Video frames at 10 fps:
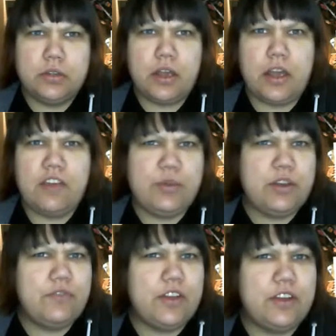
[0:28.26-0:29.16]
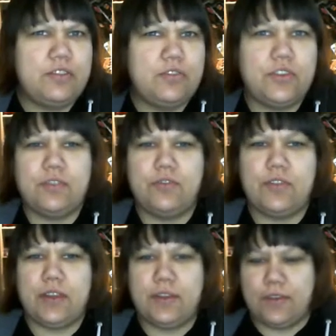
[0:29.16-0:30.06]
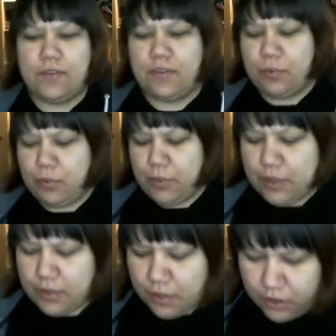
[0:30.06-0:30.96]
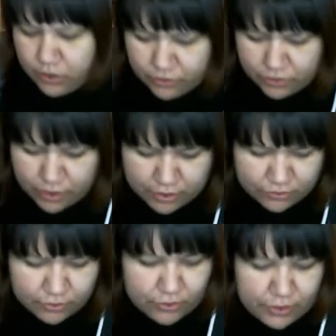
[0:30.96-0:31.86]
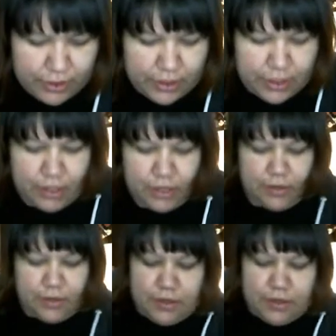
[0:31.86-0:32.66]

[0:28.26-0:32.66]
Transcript: have been invited to a few different Thanksgivings, but we did ours early, and